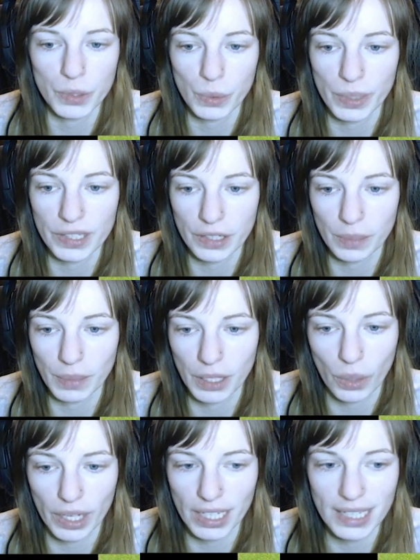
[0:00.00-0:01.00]
always going to be
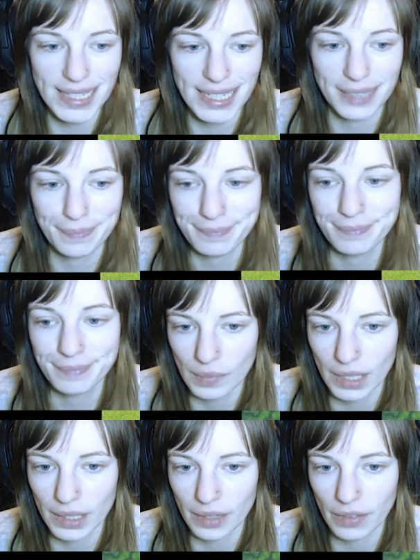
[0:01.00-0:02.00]
quite easy.
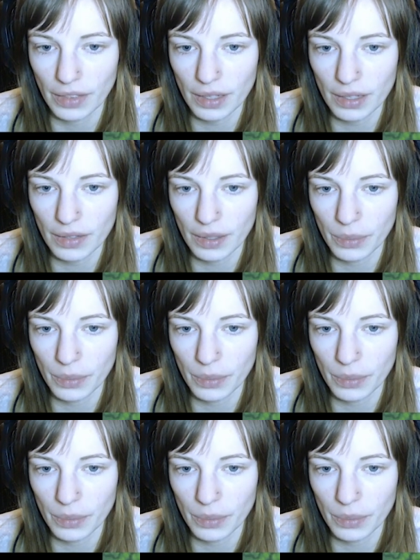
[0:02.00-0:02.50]
And I think there